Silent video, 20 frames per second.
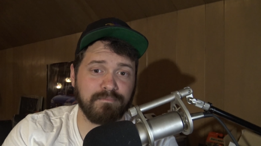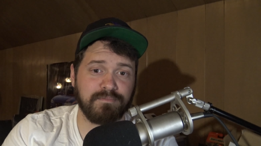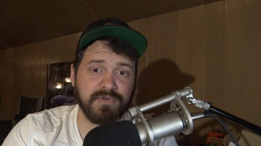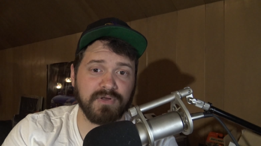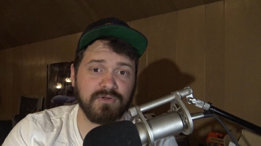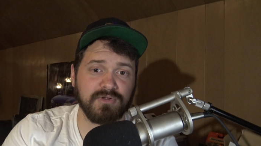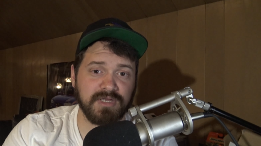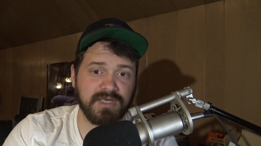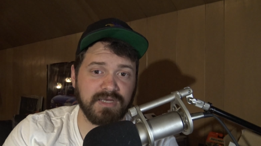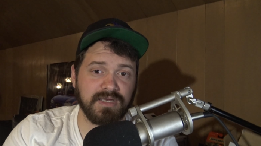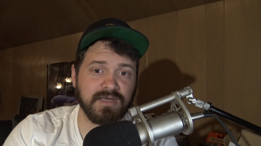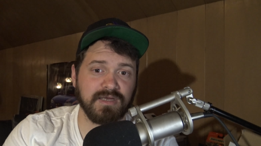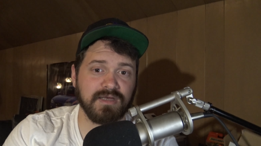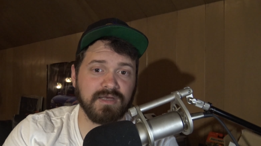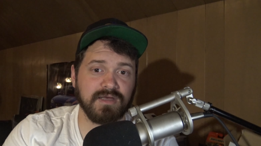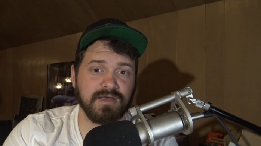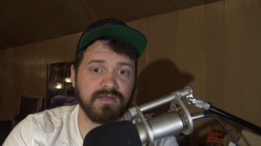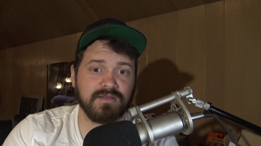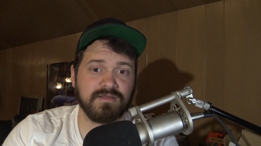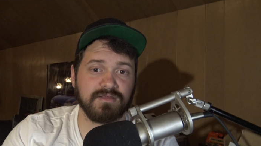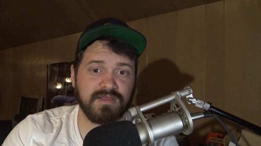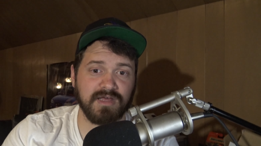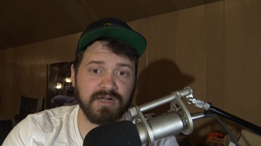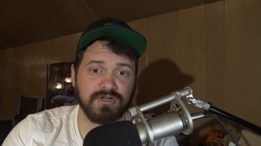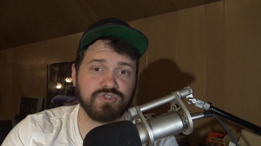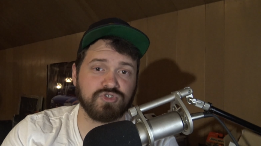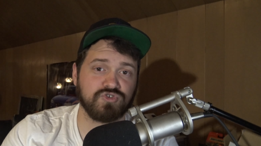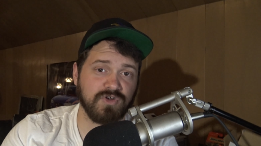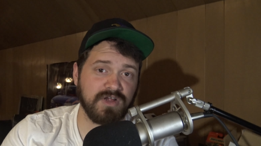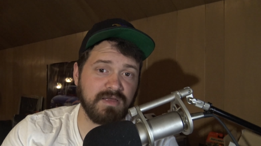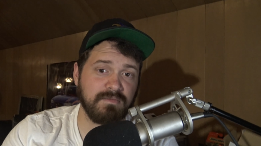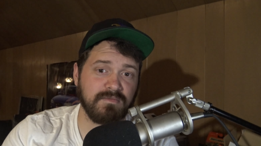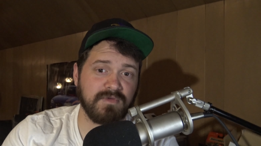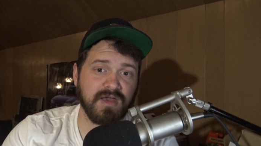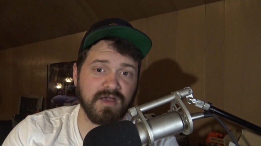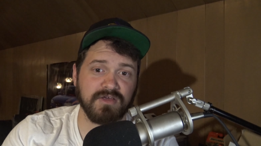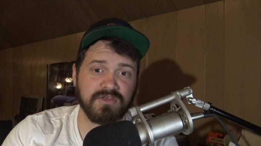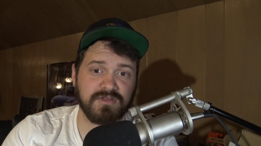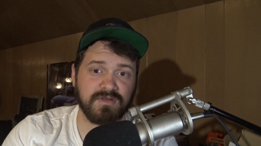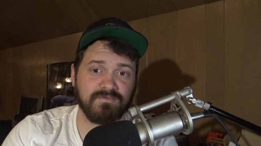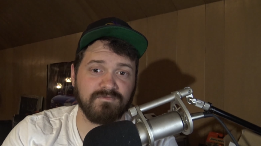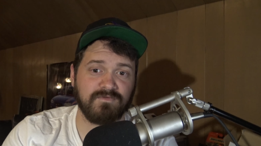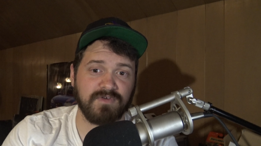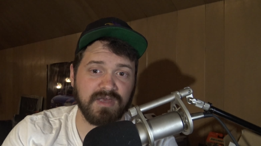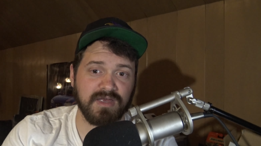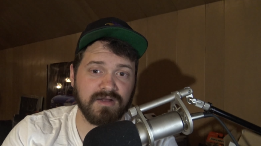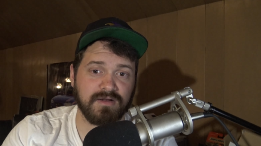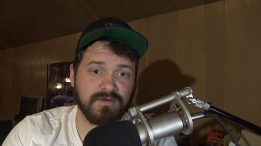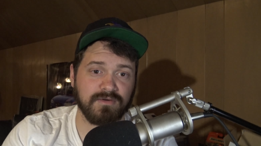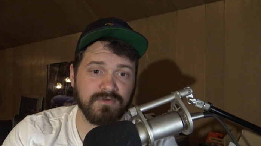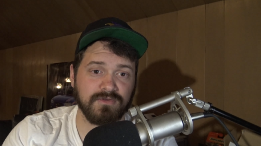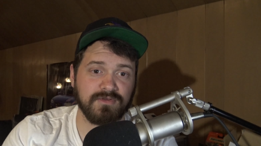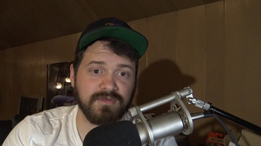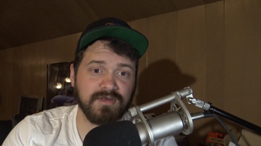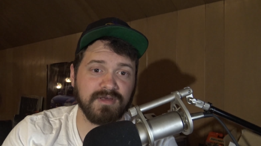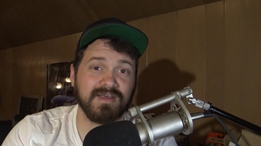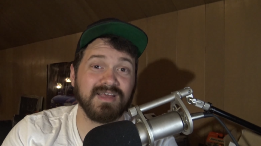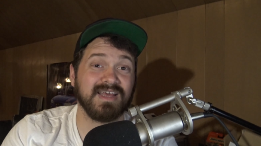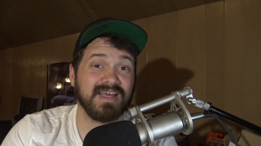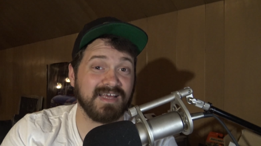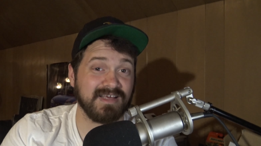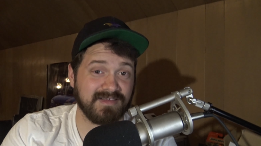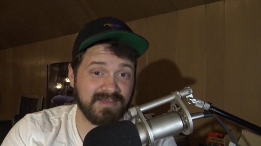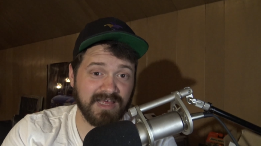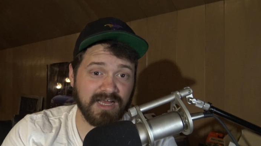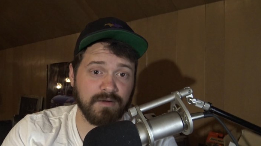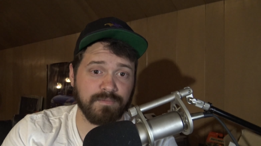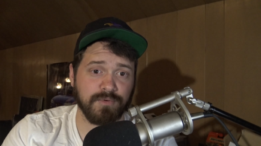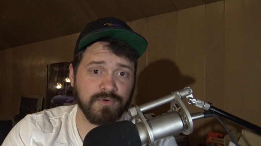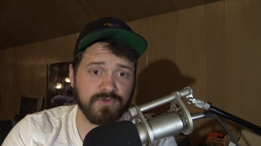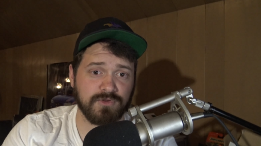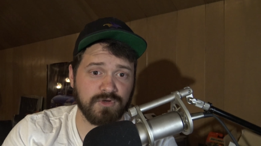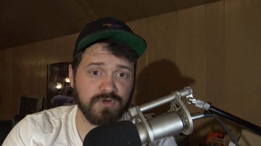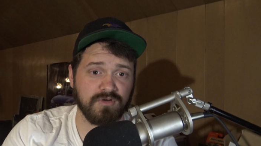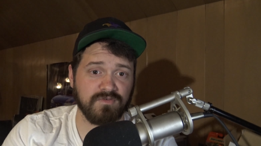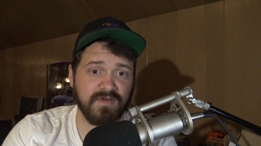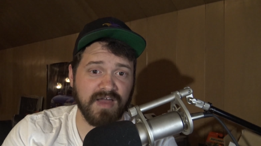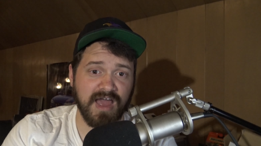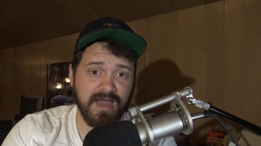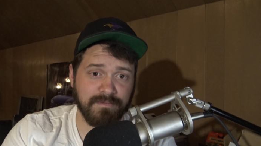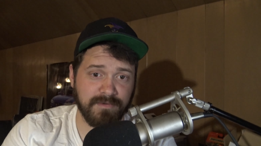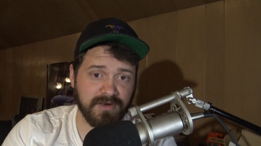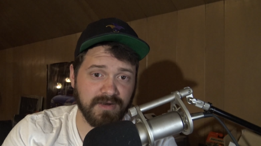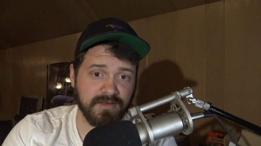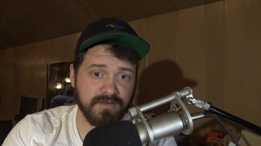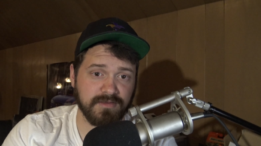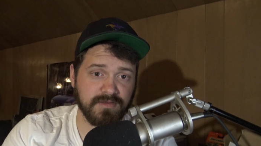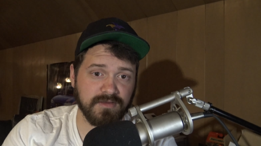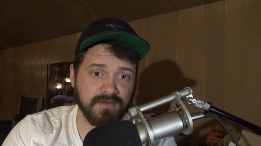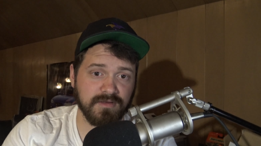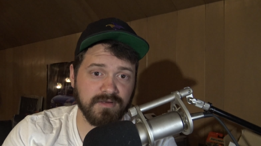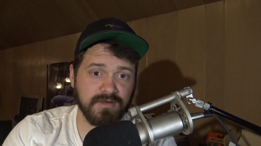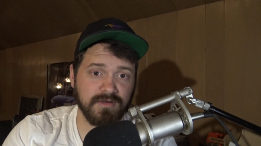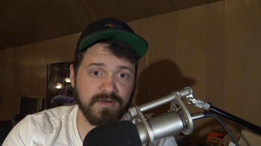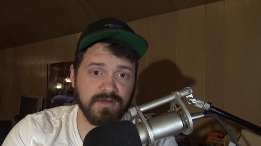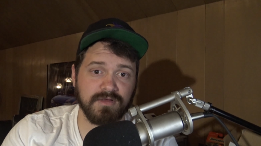building their dream custom vehicles is their pursuit of happiness.